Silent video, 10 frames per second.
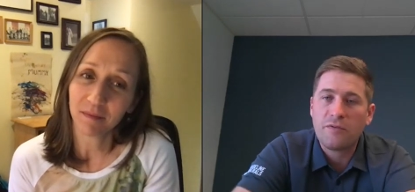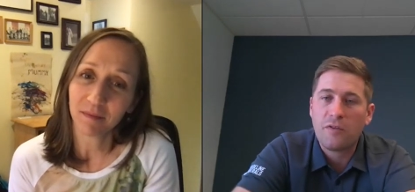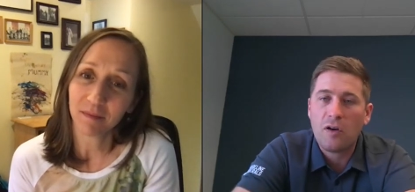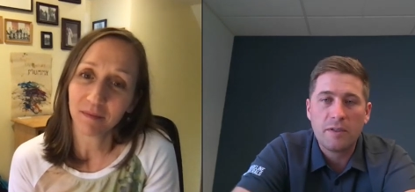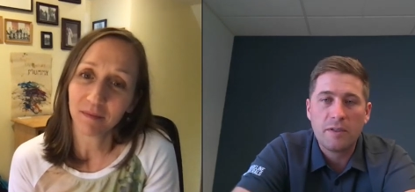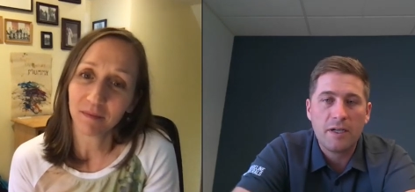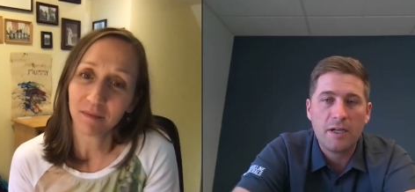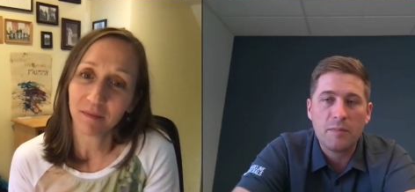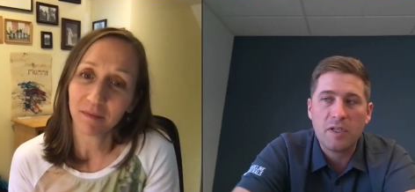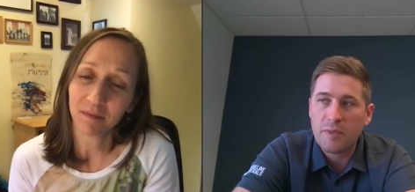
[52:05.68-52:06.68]
Speaker 1: the fall, but
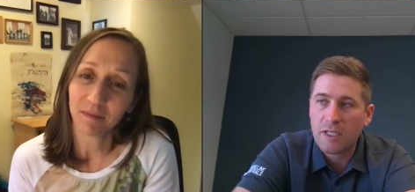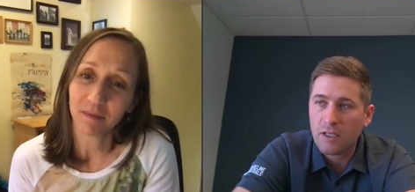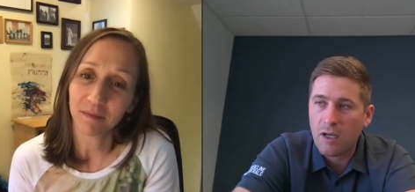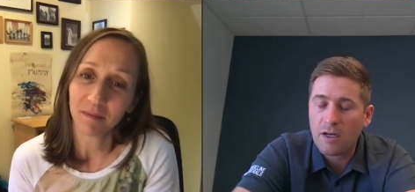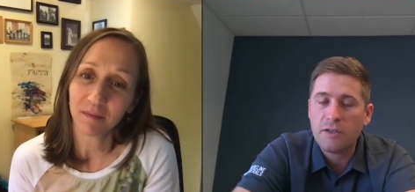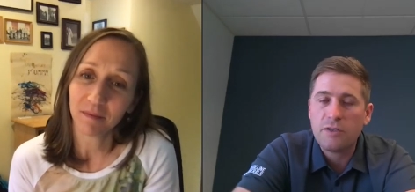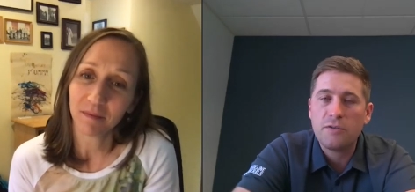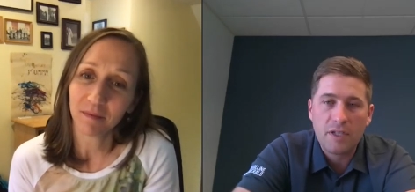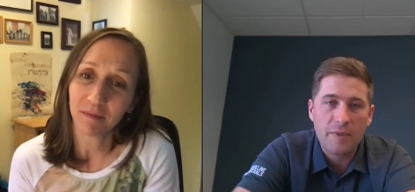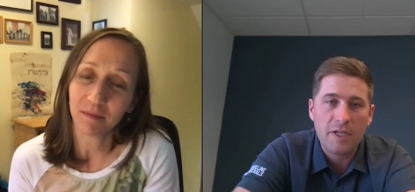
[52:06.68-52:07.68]
um, going to be a lot of
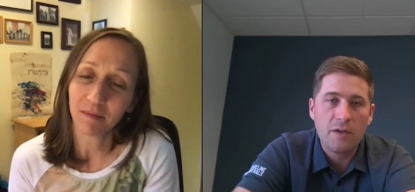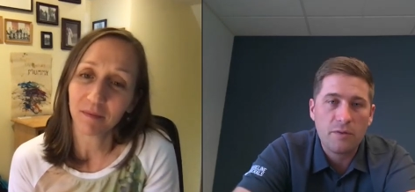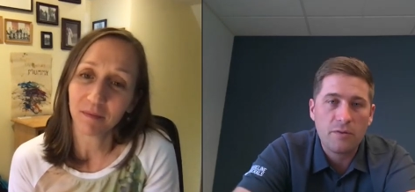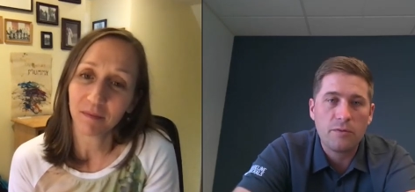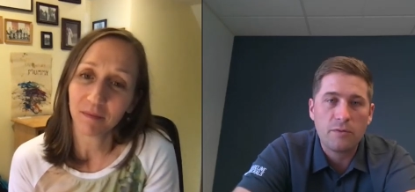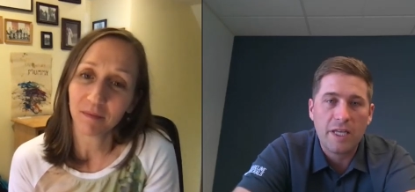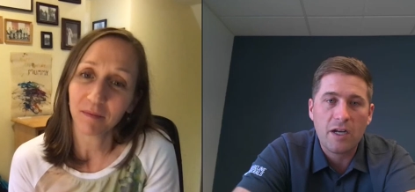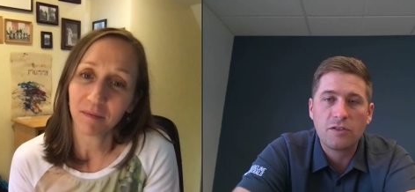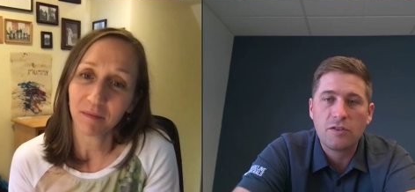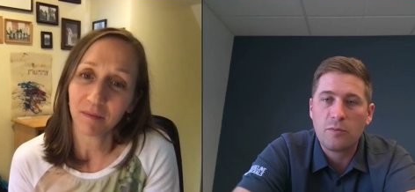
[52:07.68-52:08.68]
news coming out through
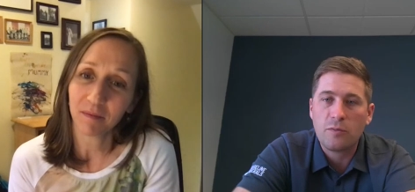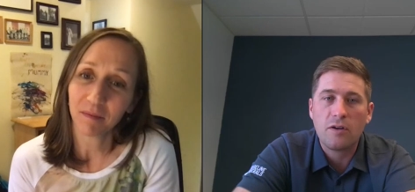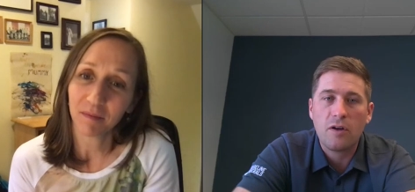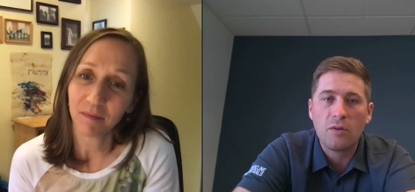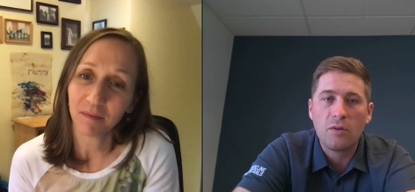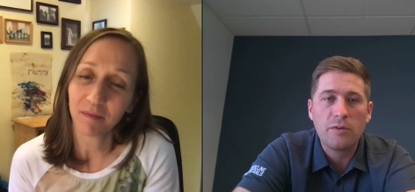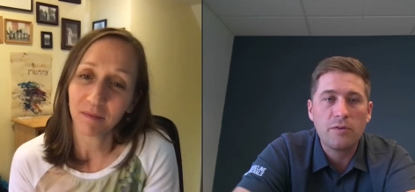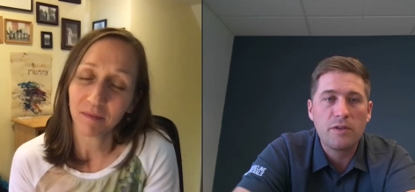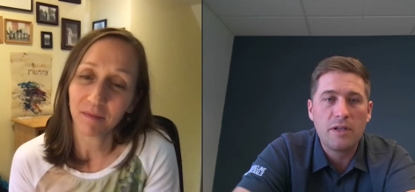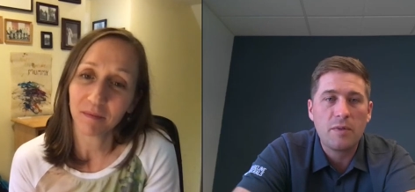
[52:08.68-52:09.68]
late October all the way
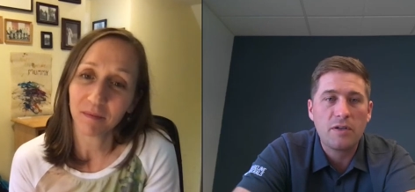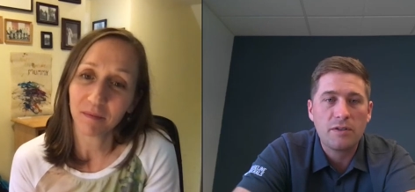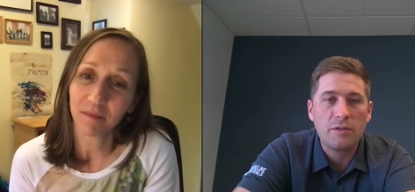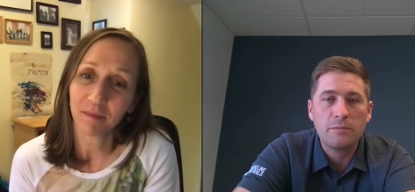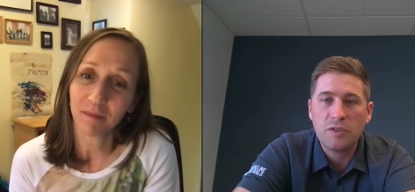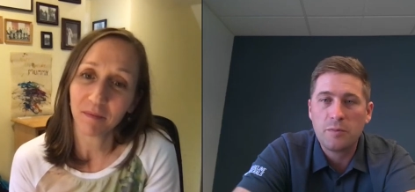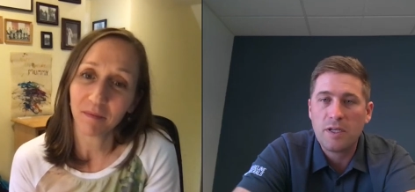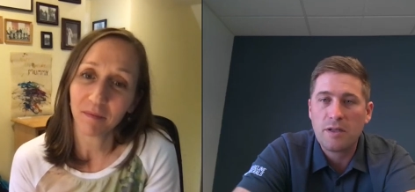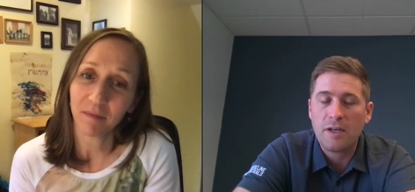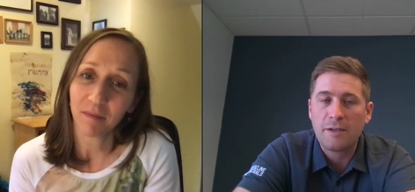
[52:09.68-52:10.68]
through December. So should
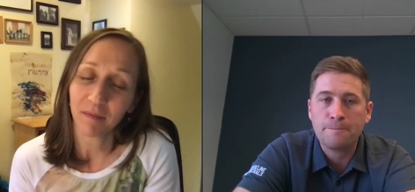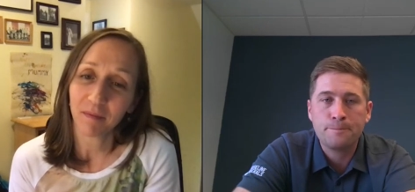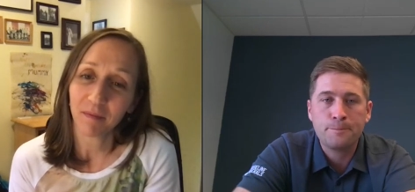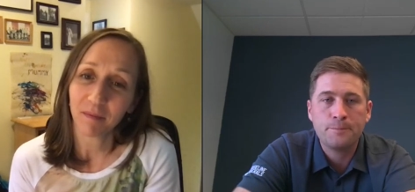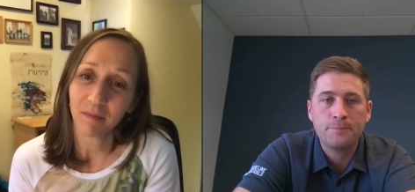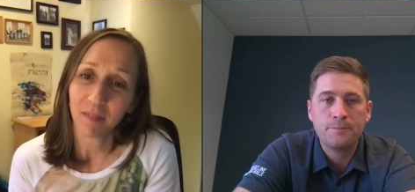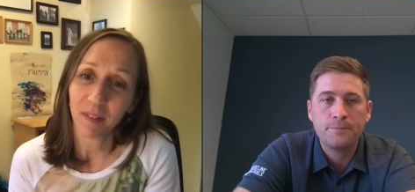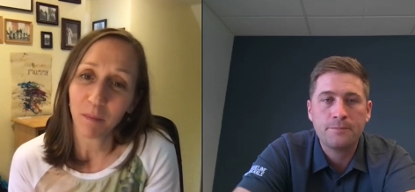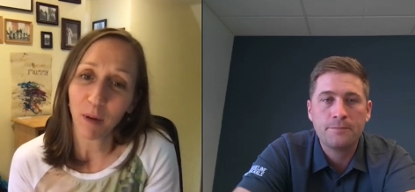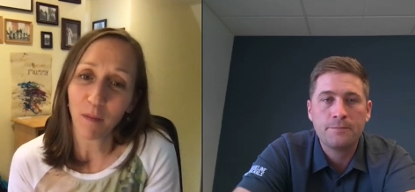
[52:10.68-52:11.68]
be exciting.
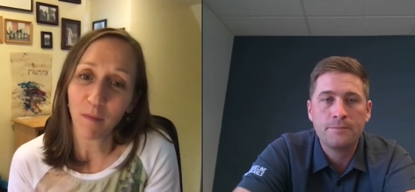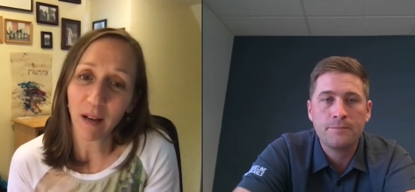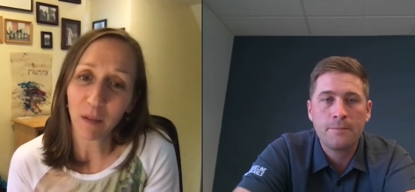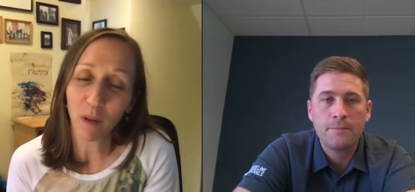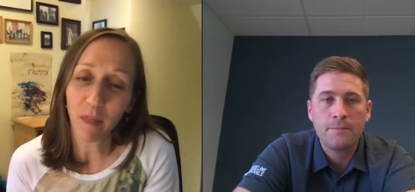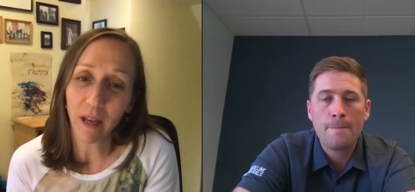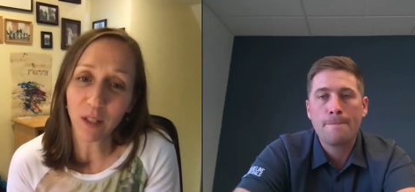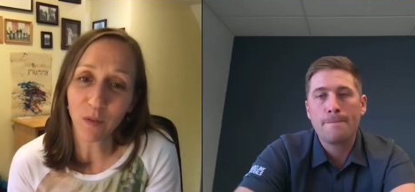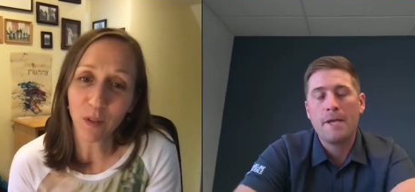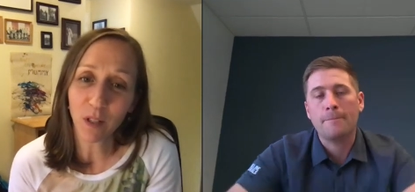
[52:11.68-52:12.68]
Speaker 2: Perfect. Well,
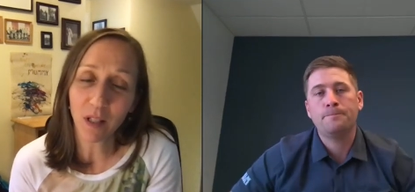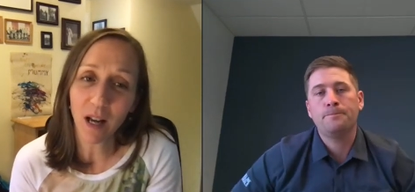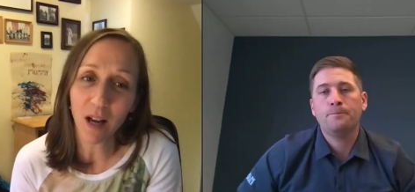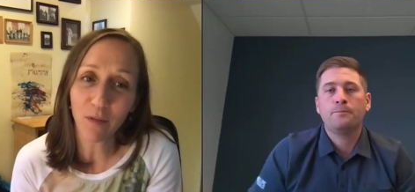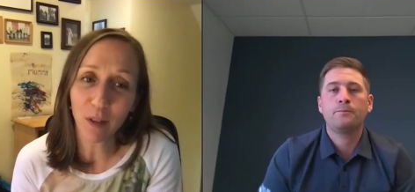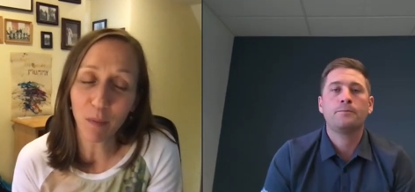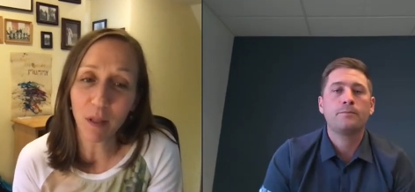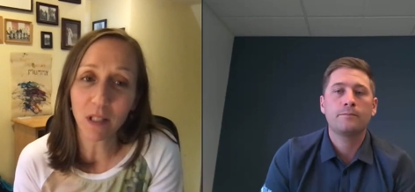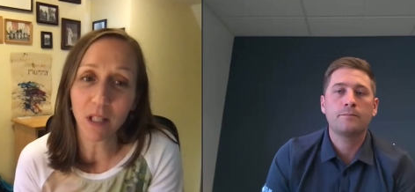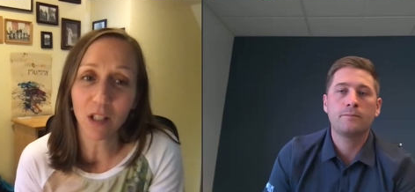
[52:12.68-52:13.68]
thanks for uh, for the
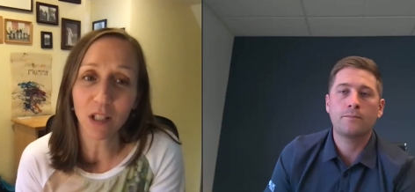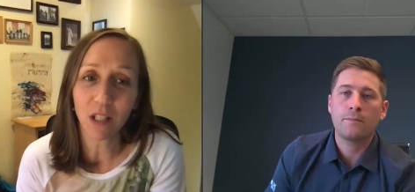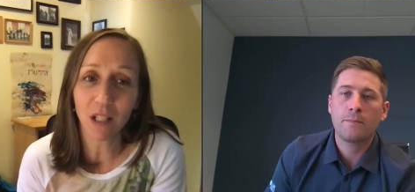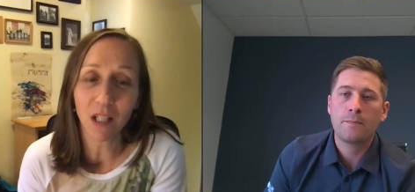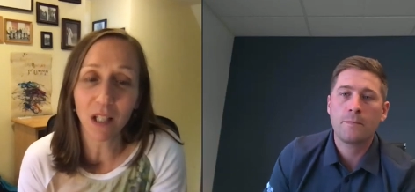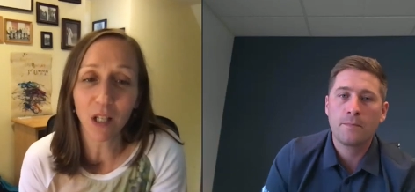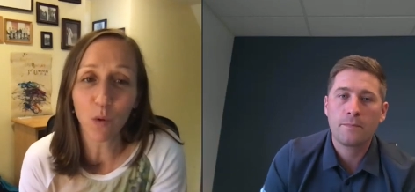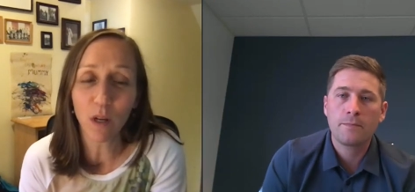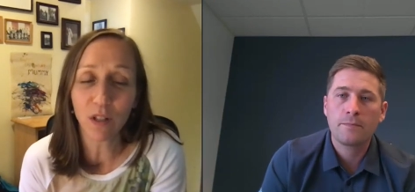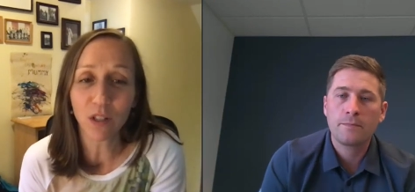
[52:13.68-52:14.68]
presentation and the
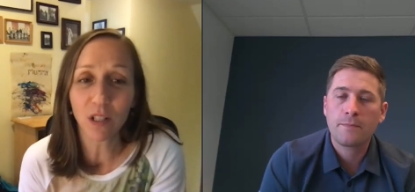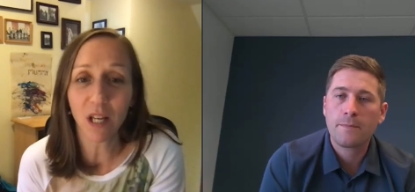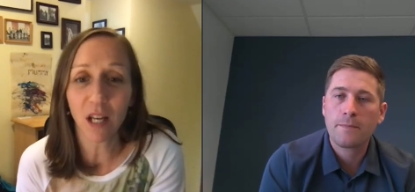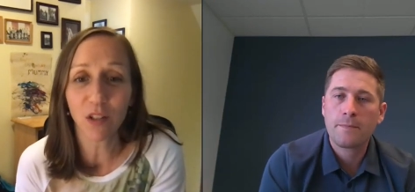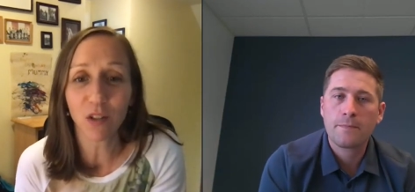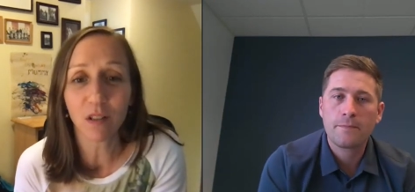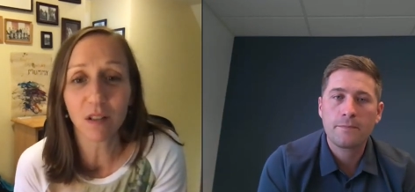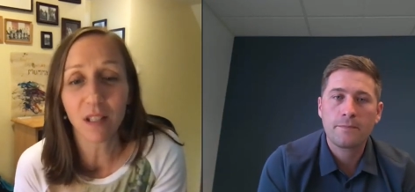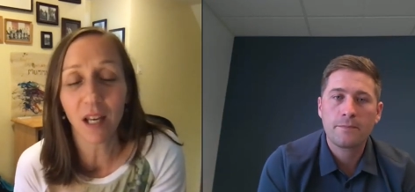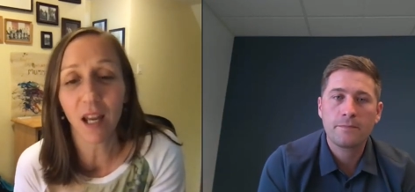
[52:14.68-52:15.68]
questions and
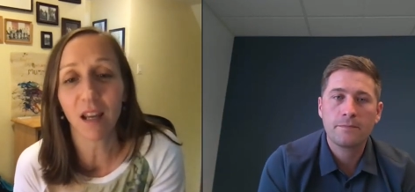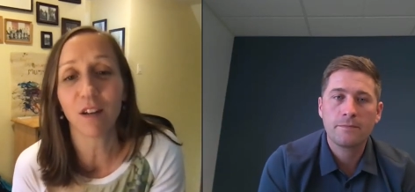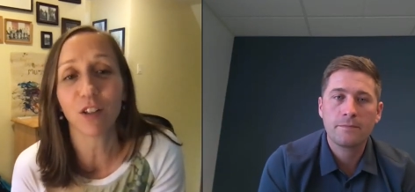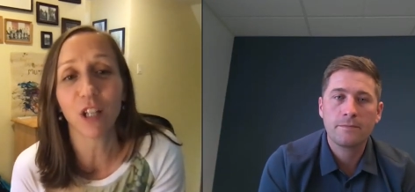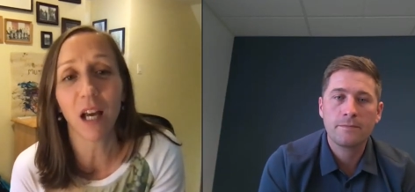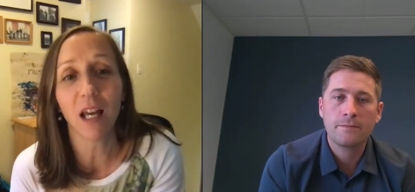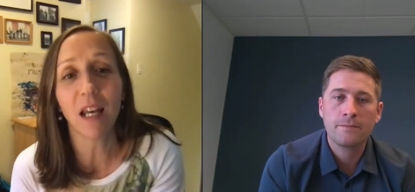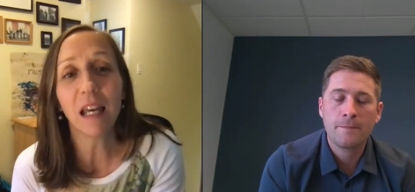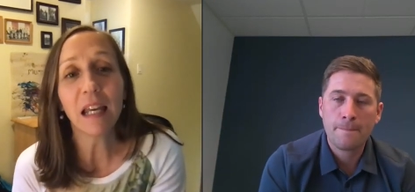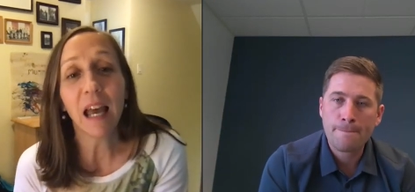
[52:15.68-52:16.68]
answers today here,
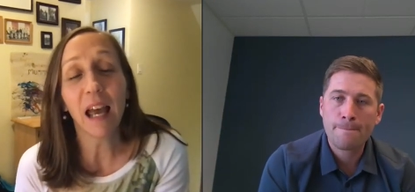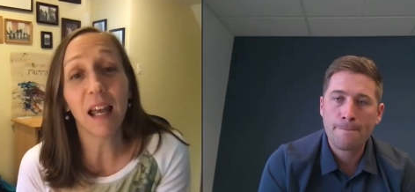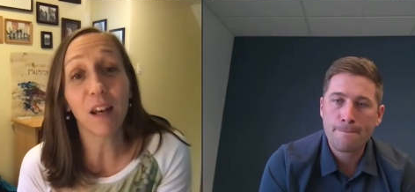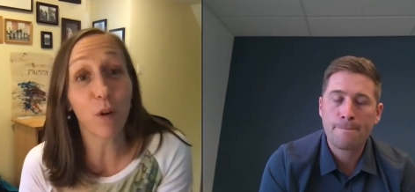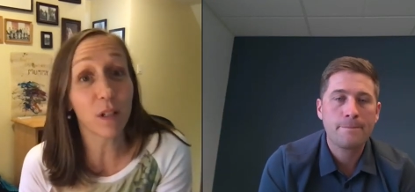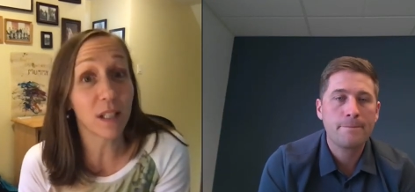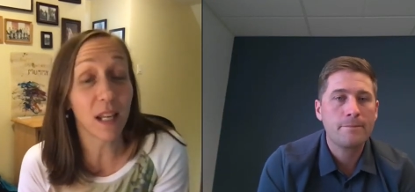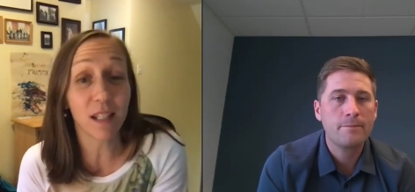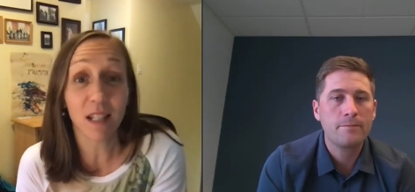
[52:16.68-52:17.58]
Chad. And of course, thanks